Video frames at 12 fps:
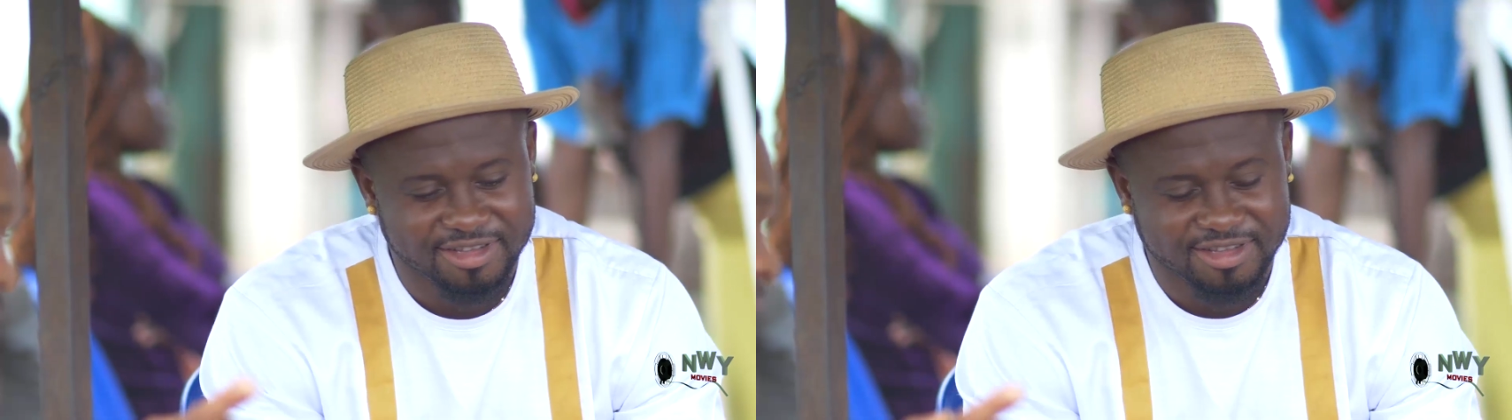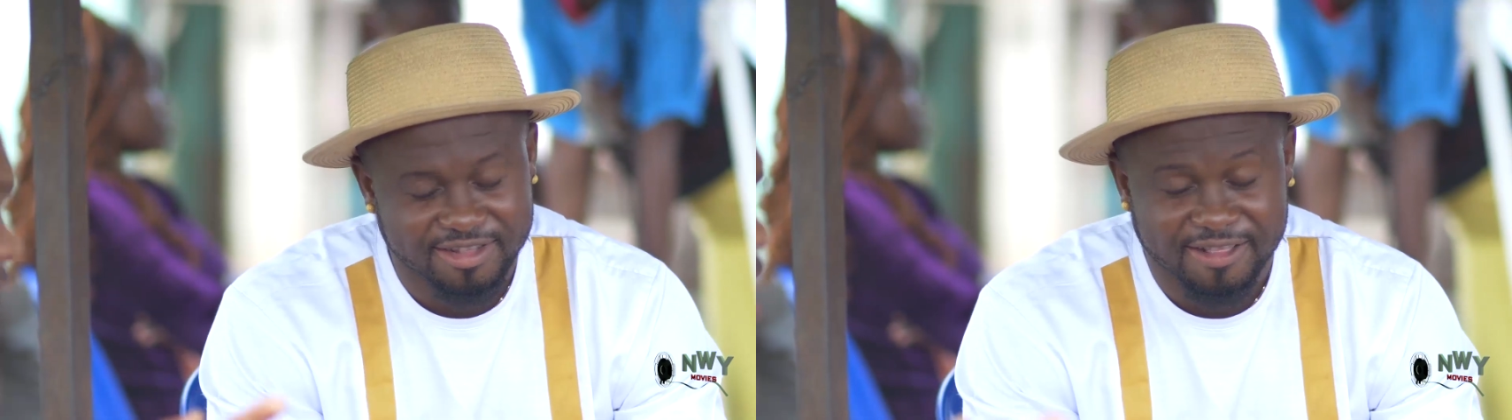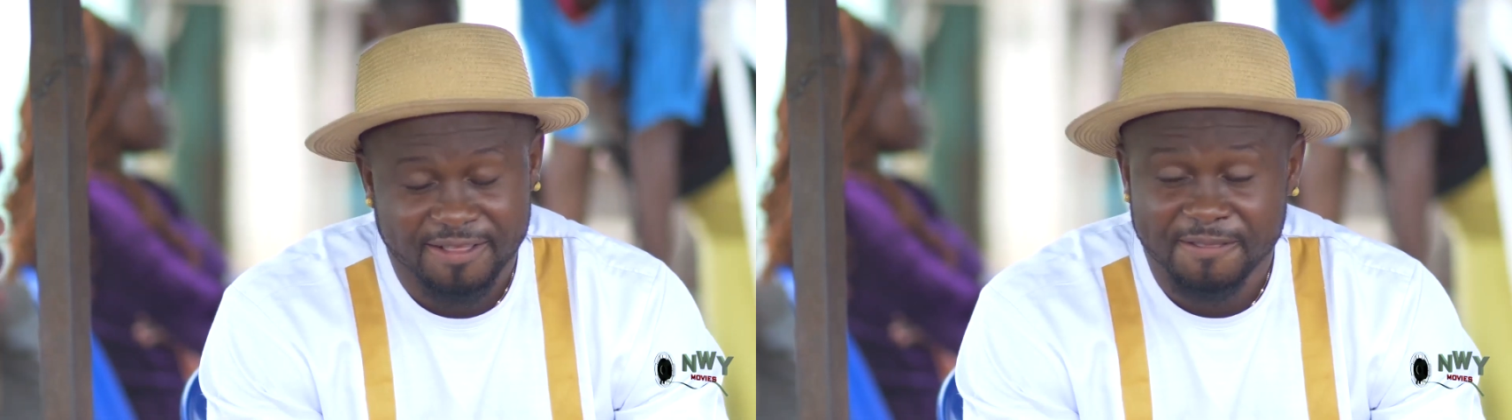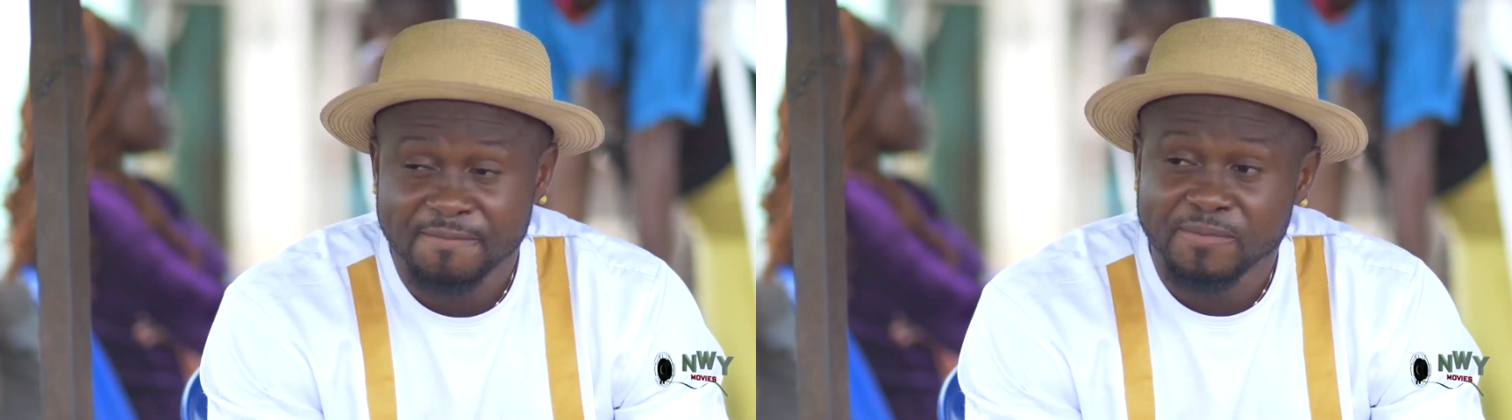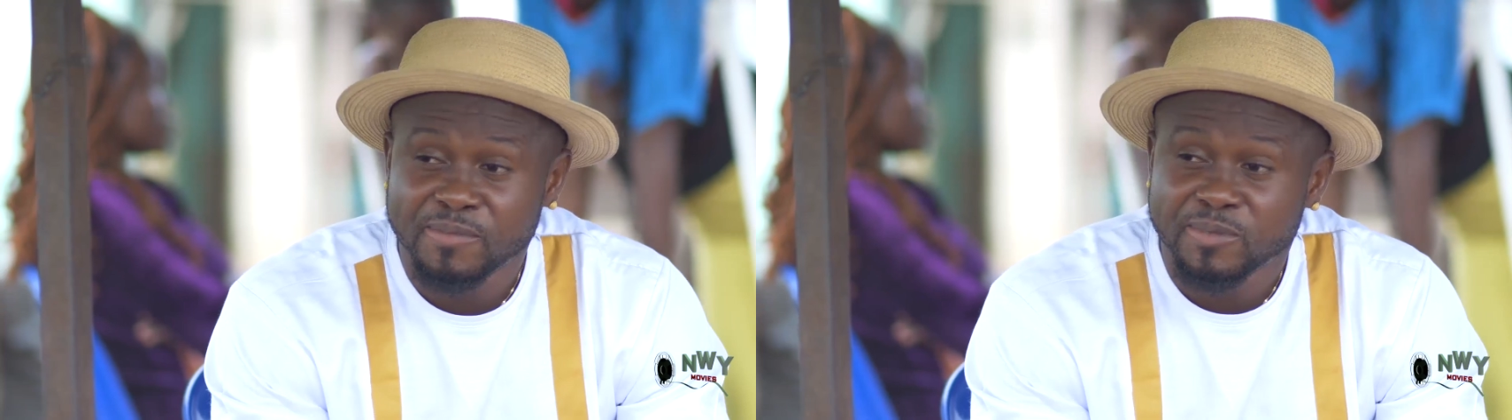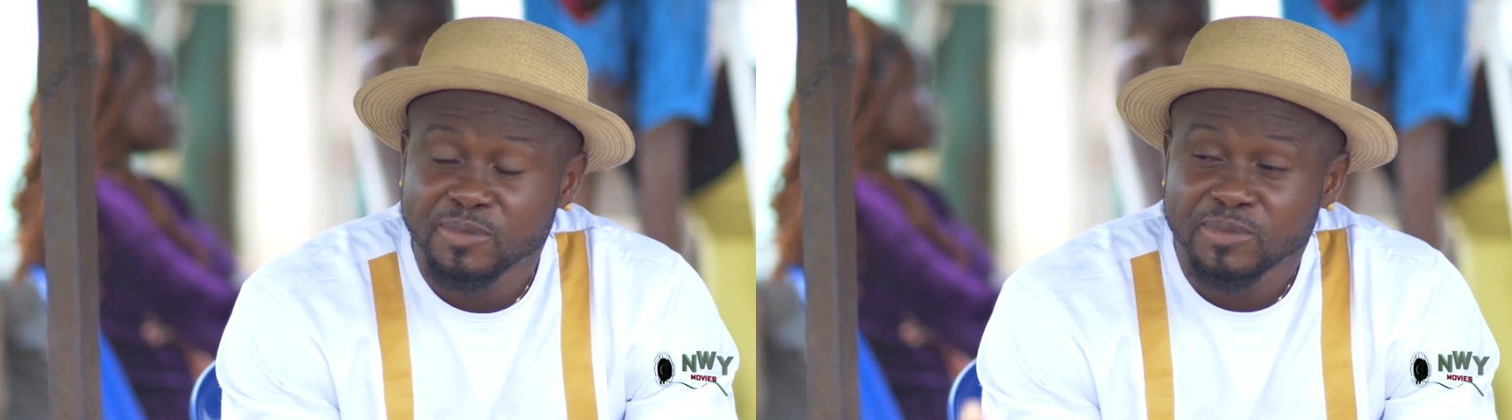I know
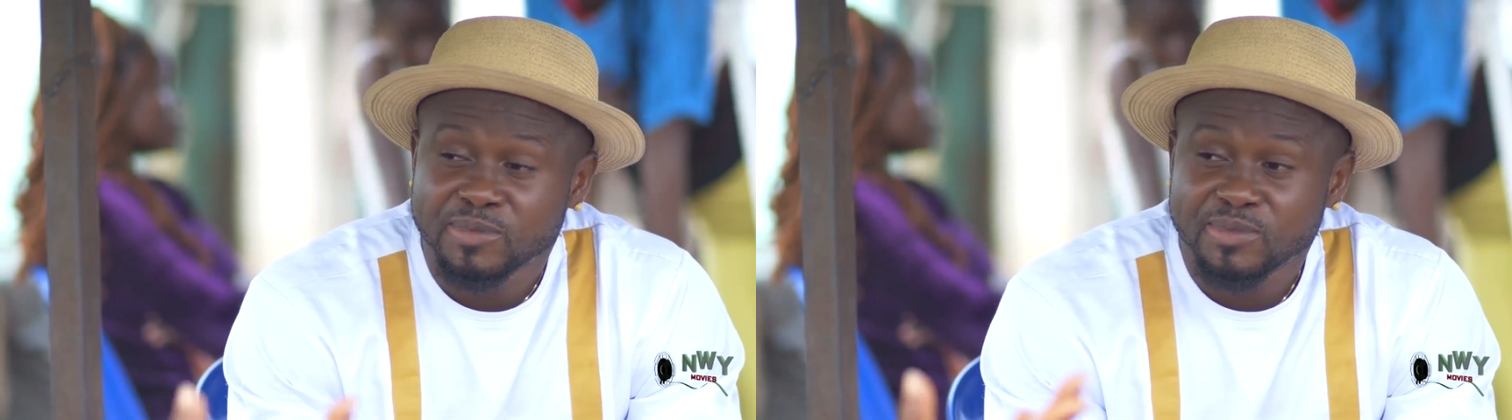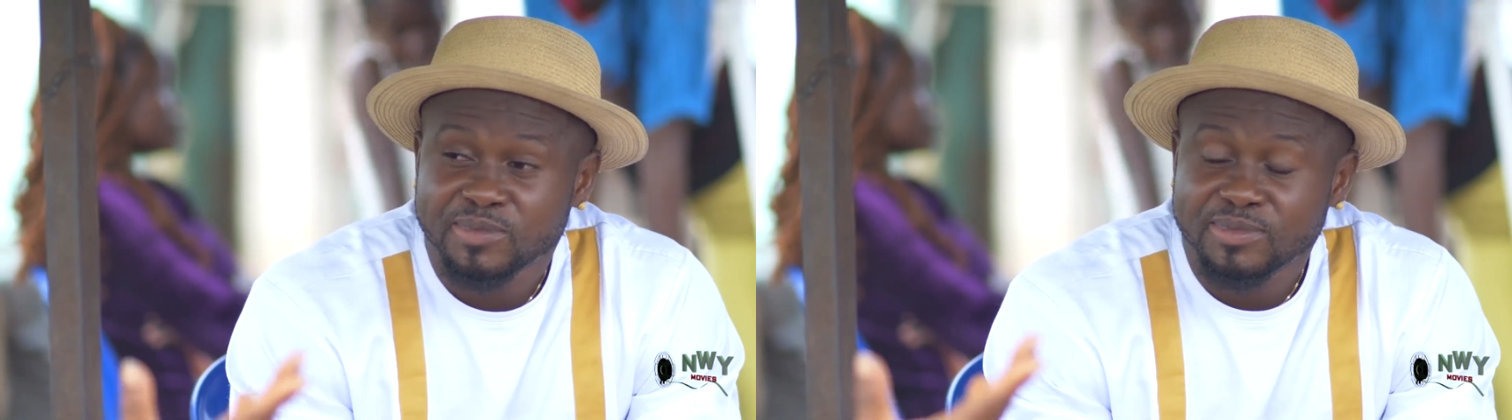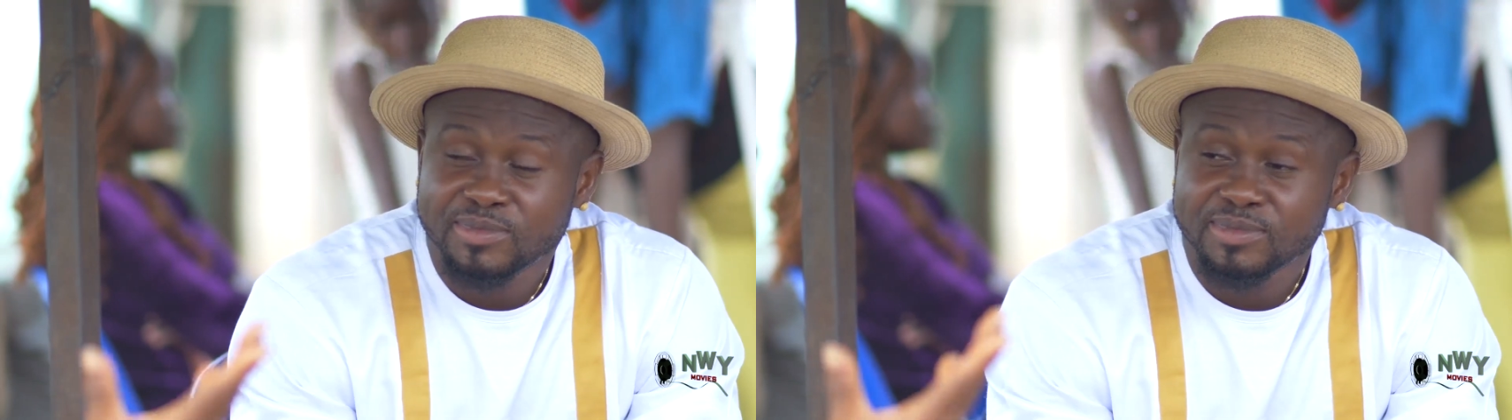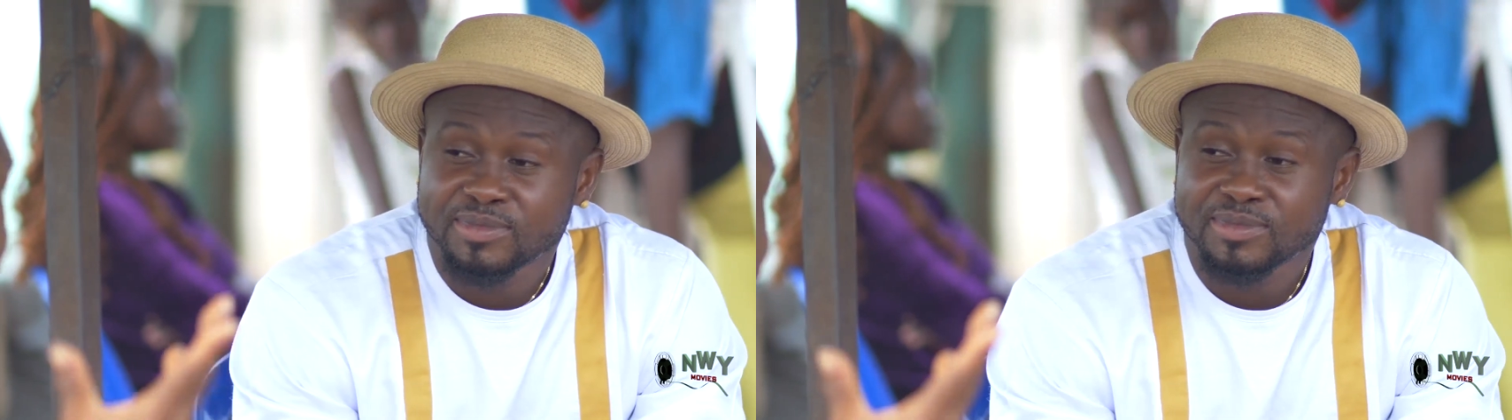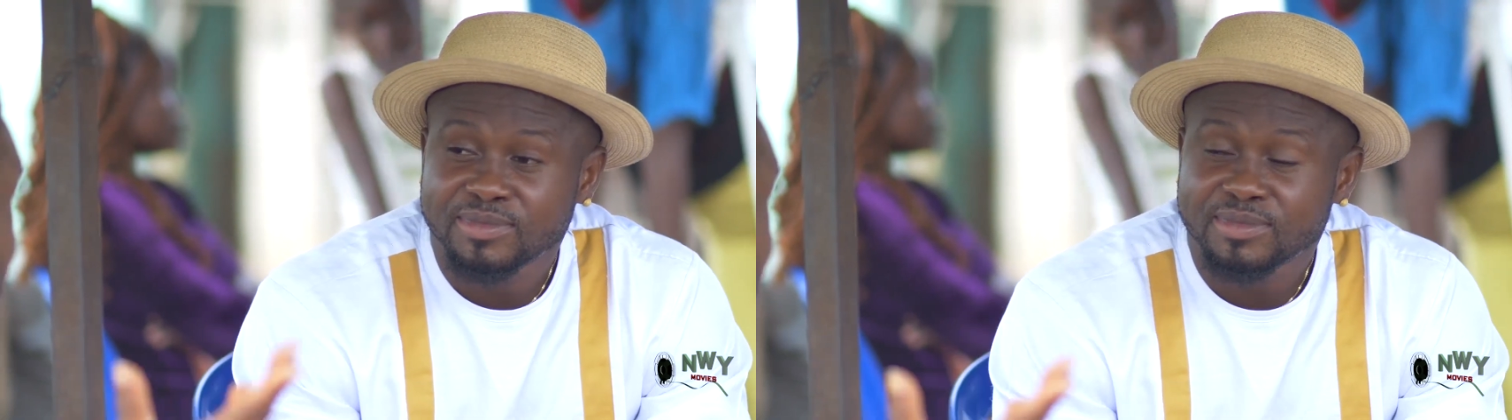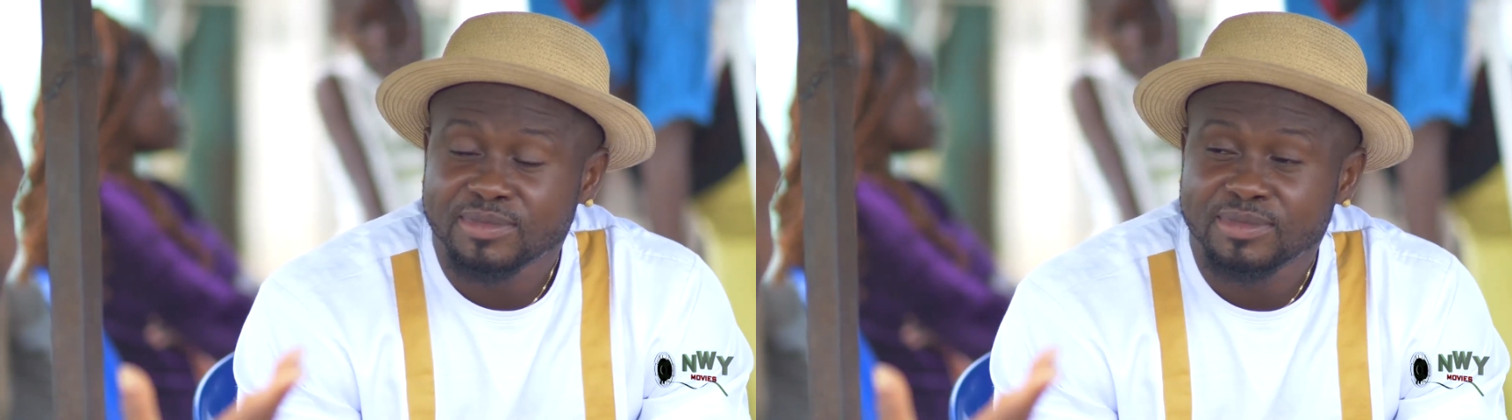that the king of
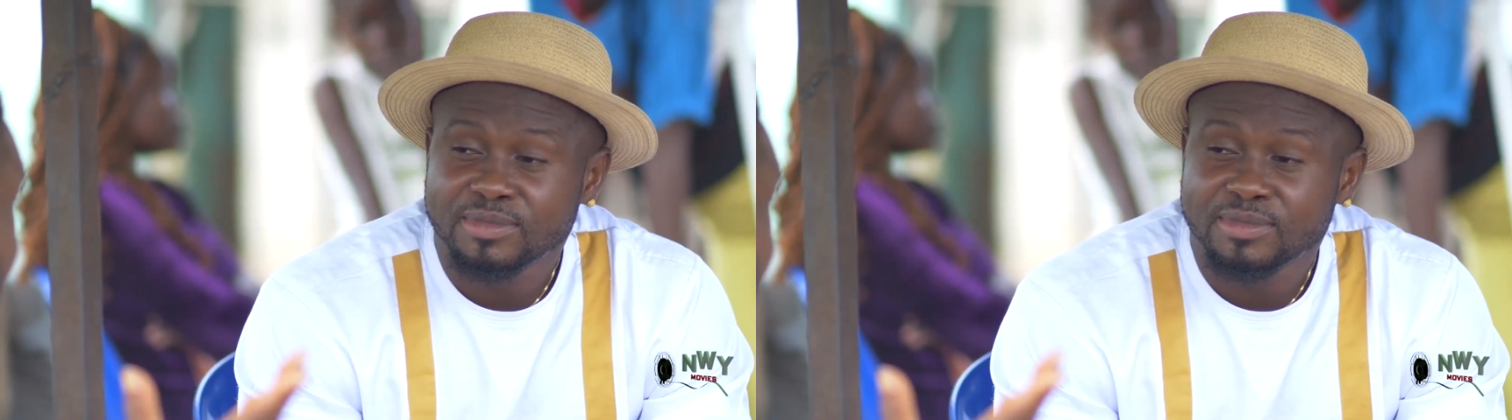Oru